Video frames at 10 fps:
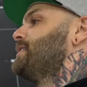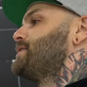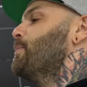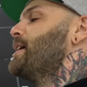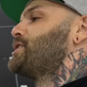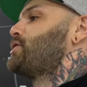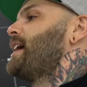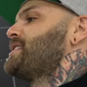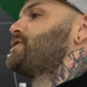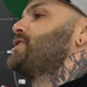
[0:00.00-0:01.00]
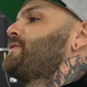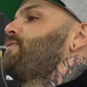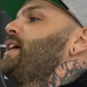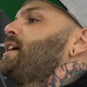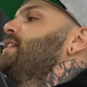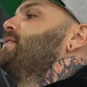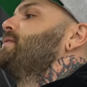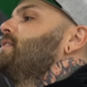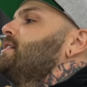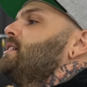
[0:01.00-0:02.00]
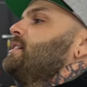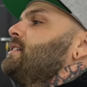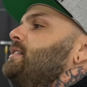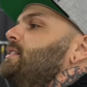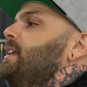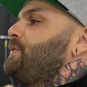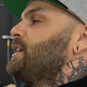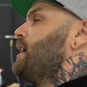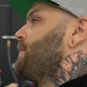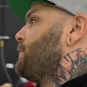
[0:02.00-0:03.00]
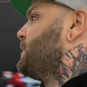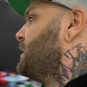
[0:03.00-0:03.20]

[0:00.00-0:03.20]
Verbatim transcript: so much stress just fucking lifted off of